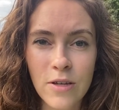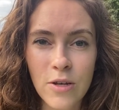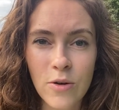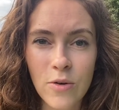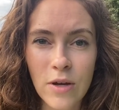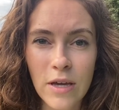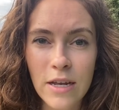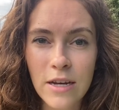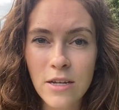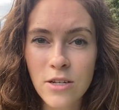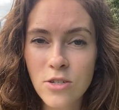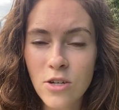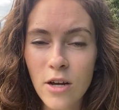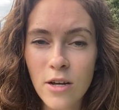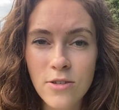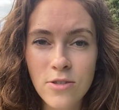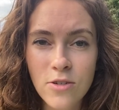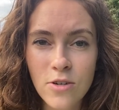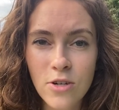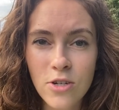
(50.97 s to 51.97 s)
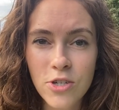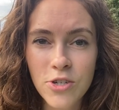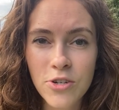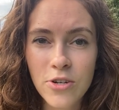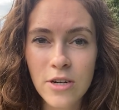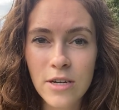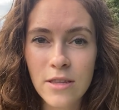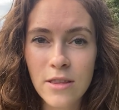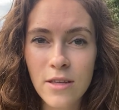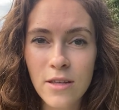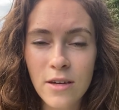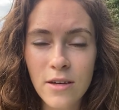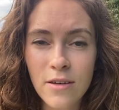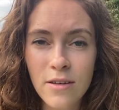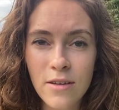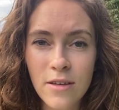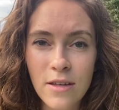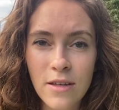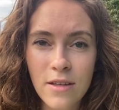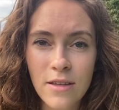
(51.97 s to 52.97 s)
getting jaw surgery in the
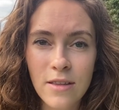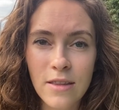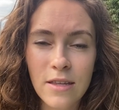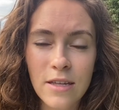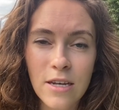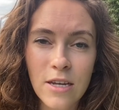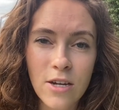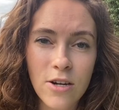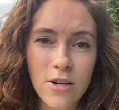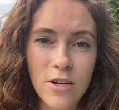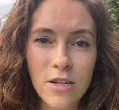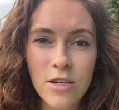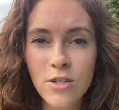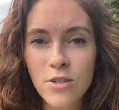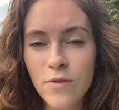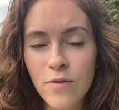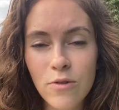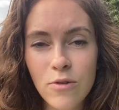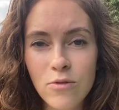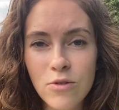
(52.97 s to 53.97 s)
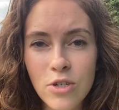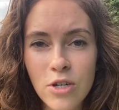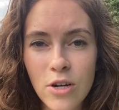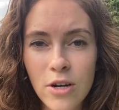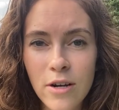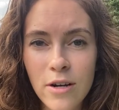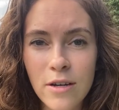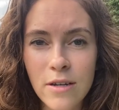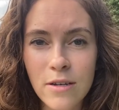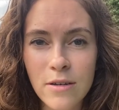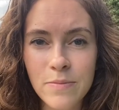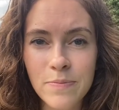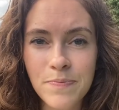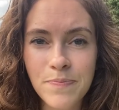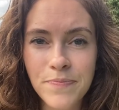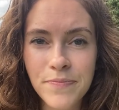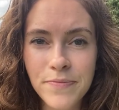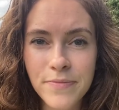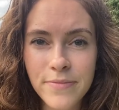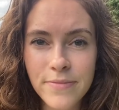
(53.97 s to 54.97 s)
near-ish future, and
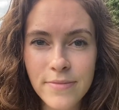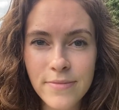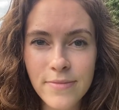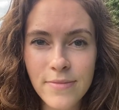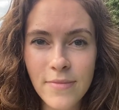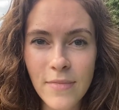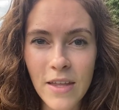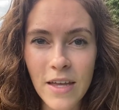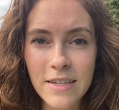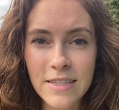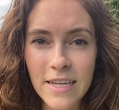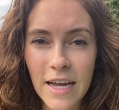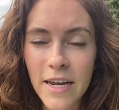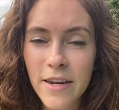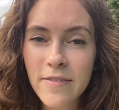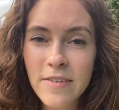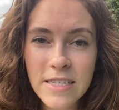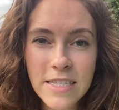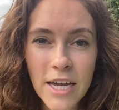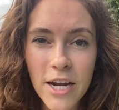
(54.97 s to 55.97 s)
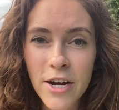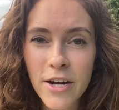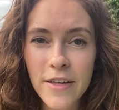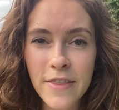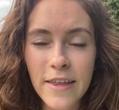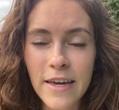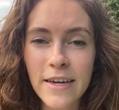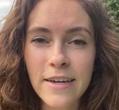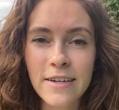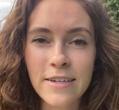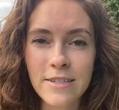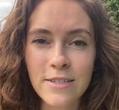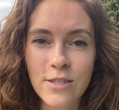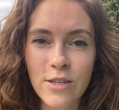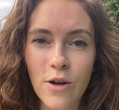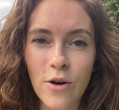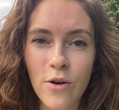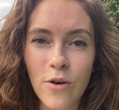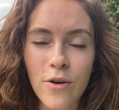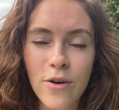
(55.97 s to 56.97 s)
it's kind of a scary thing.
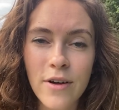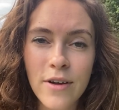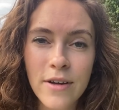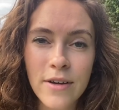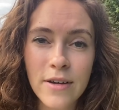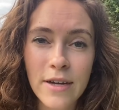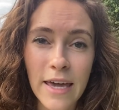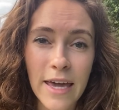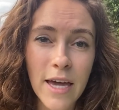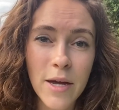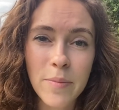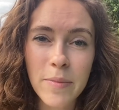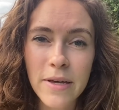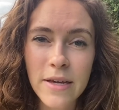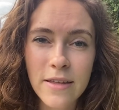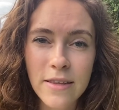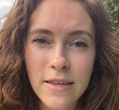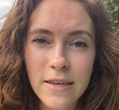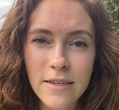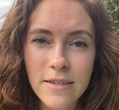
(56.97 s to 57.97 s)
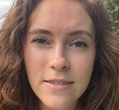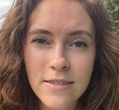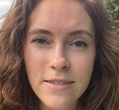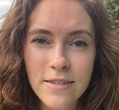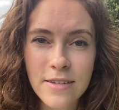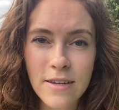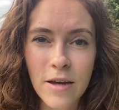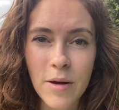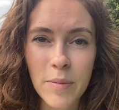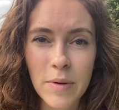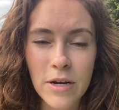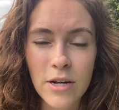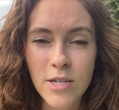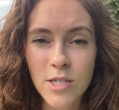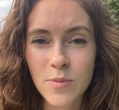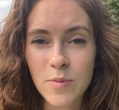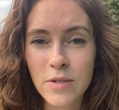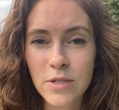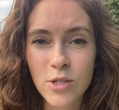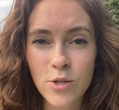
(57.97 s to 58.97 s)
So can be, at least. It can also
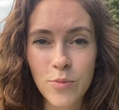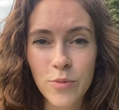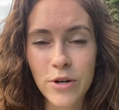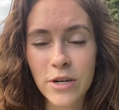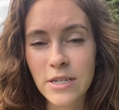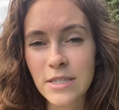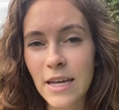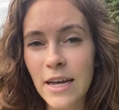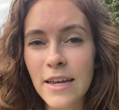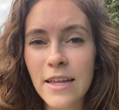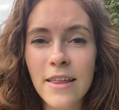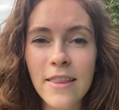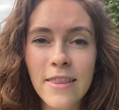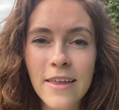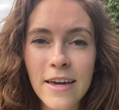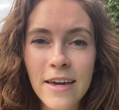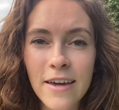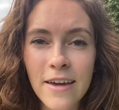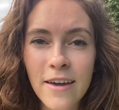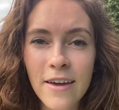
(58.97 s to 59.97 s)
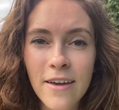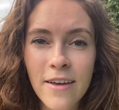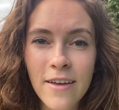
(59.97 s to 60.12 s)
be a super exciting thing.